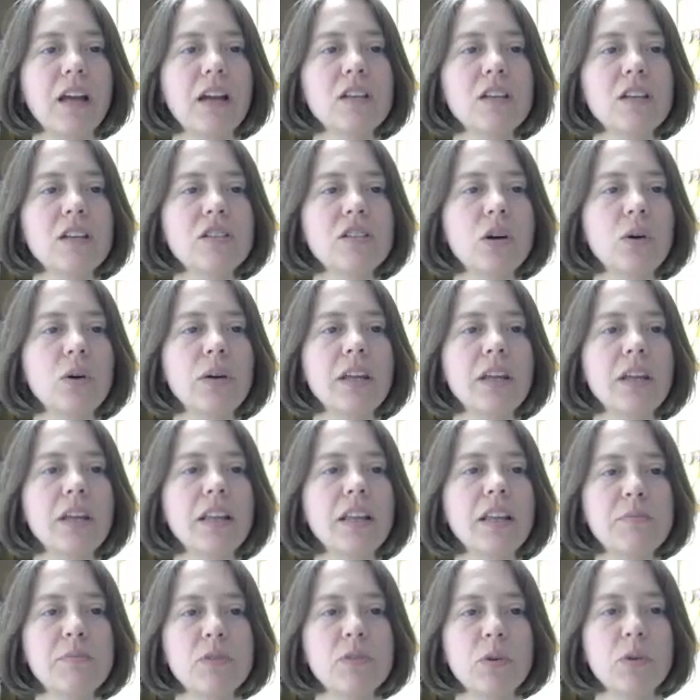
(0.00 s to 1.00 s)
So
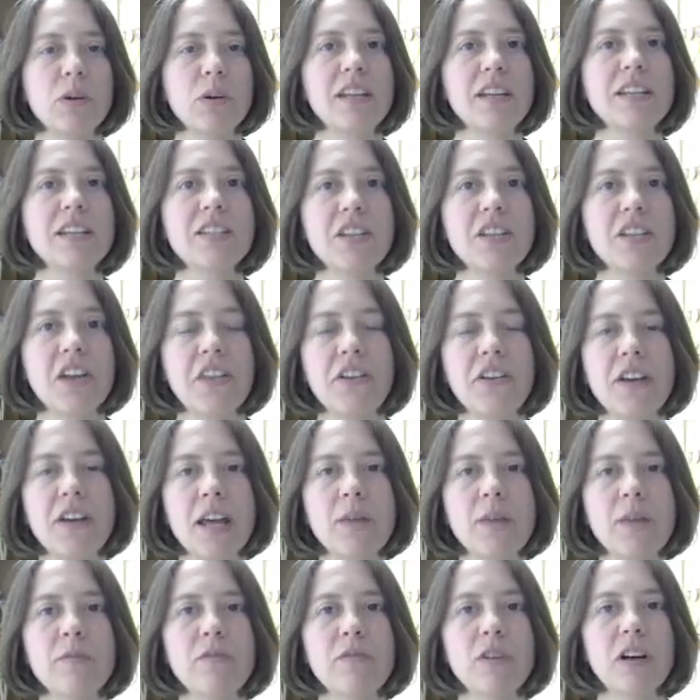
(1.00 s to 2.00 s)
ellipsoid is another
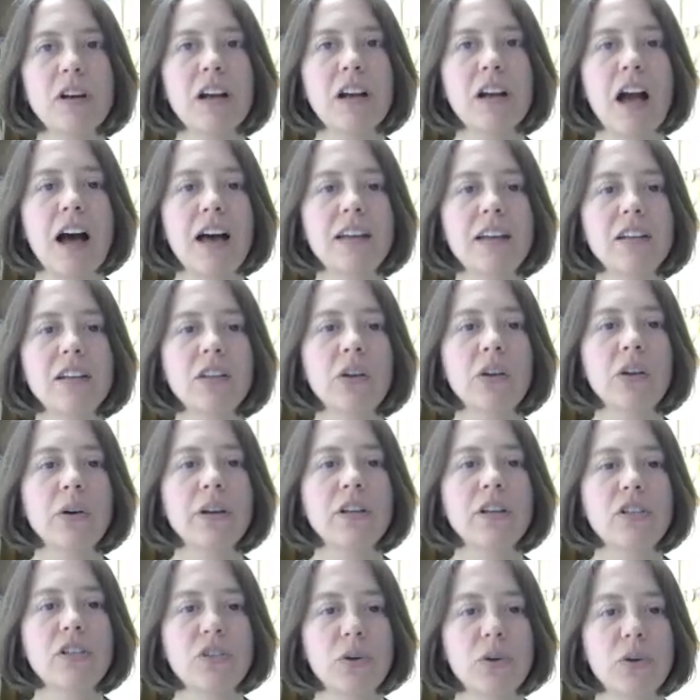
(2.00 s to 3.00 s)
name for a
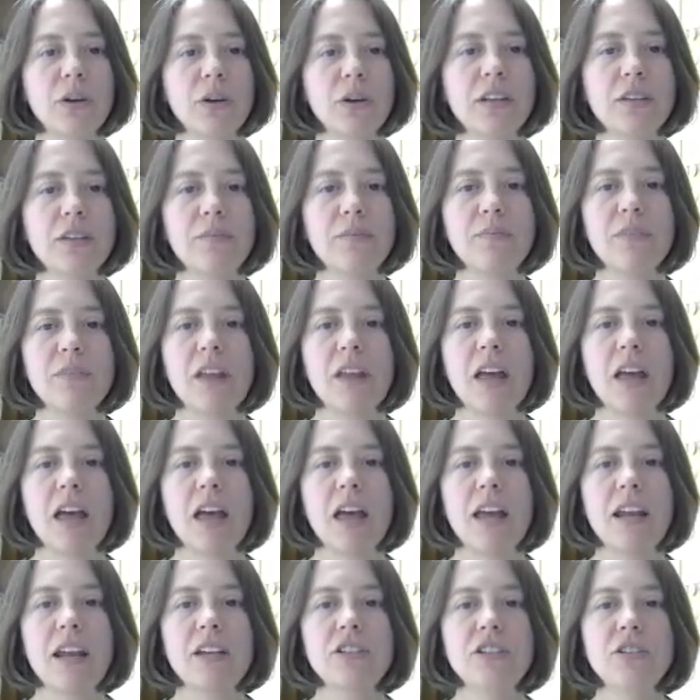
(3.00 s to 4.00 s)
condyloid joint.
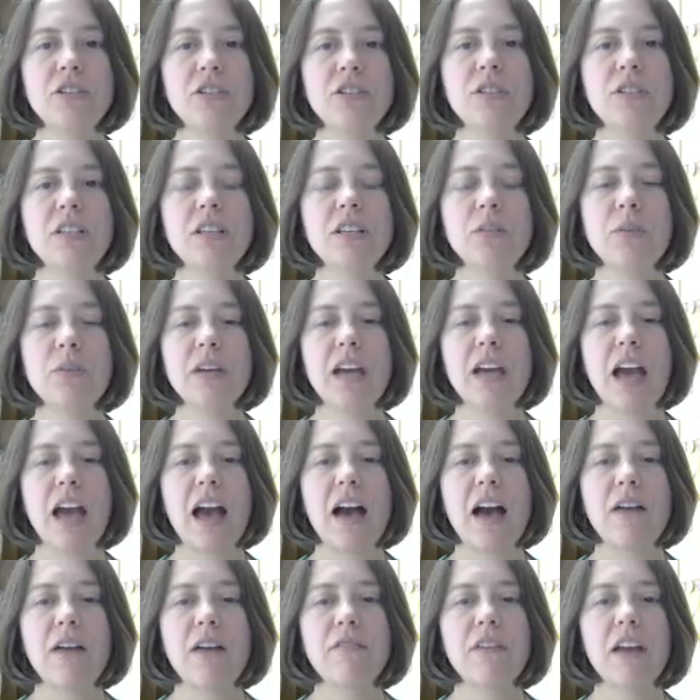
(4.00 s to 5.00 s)
And as you see, we
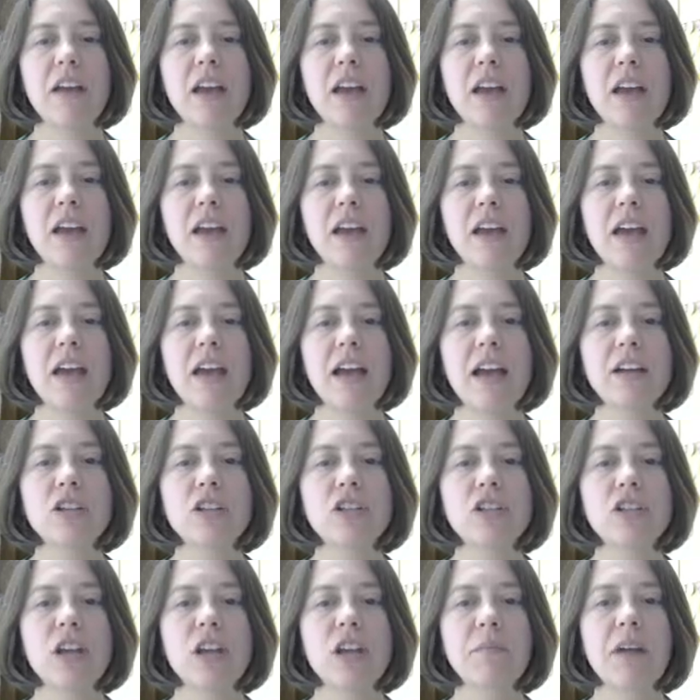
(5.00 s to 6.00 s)
have an
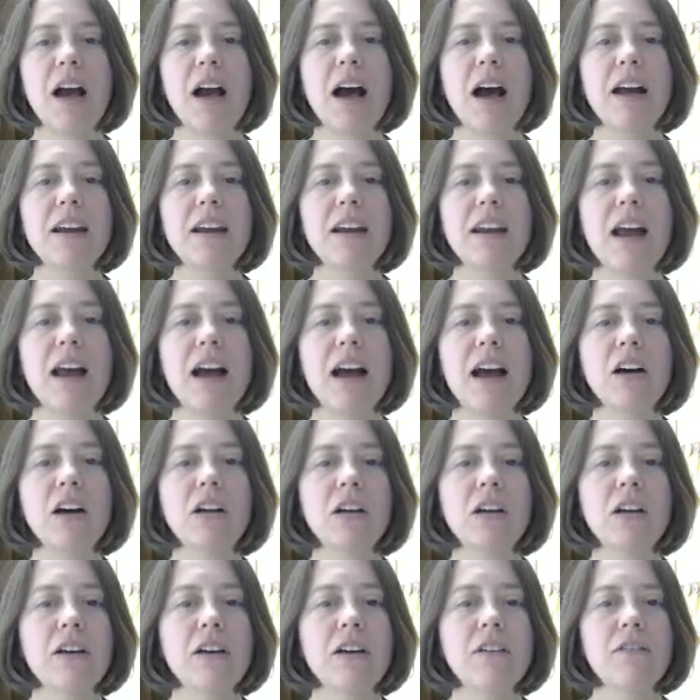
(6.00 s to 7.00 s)
egg-shaped condyle
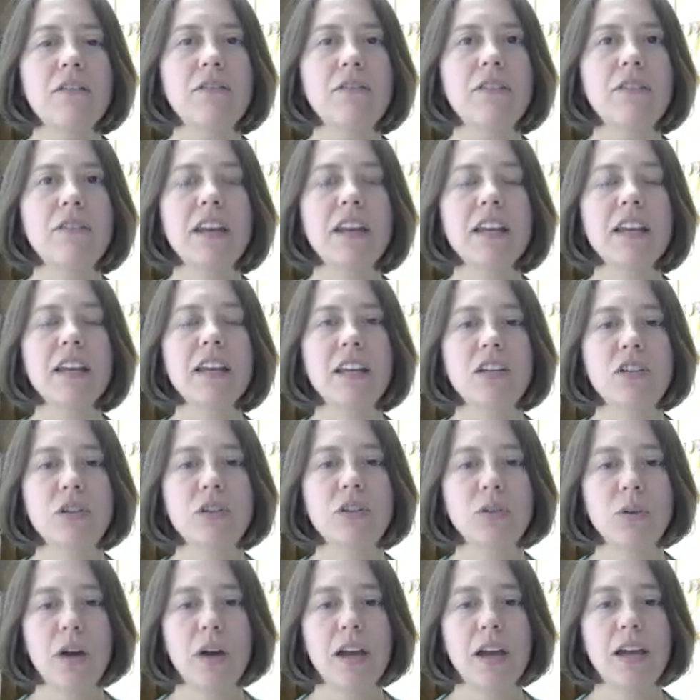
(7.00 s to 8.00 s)
fitting
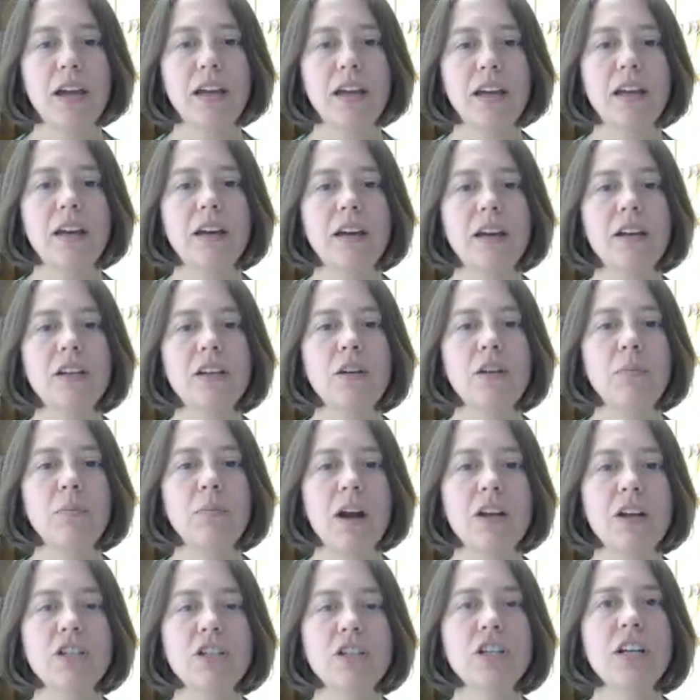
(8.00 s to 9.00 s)
into a
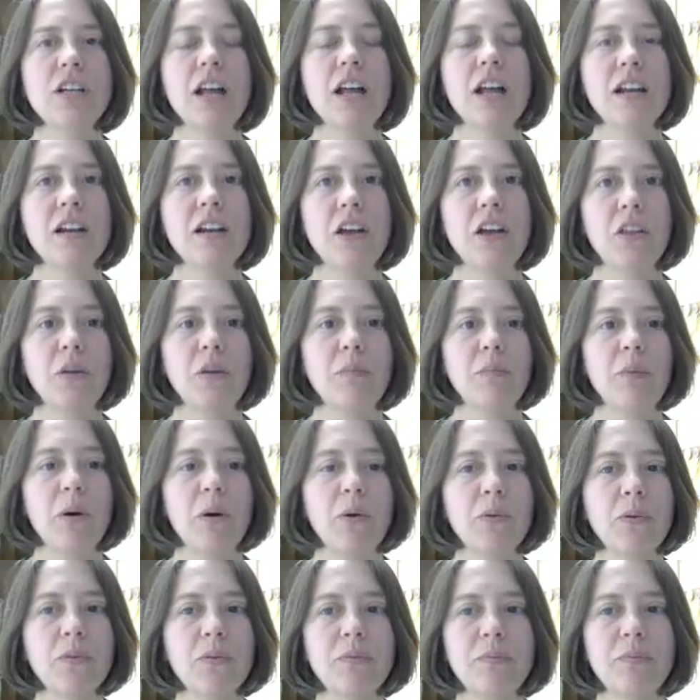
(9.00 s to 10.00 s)
depression on another
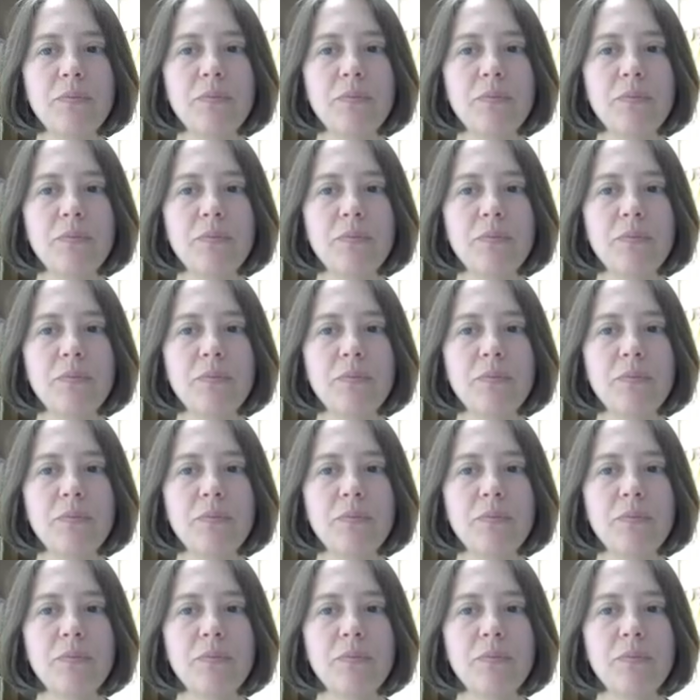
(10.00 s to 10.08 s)
bone.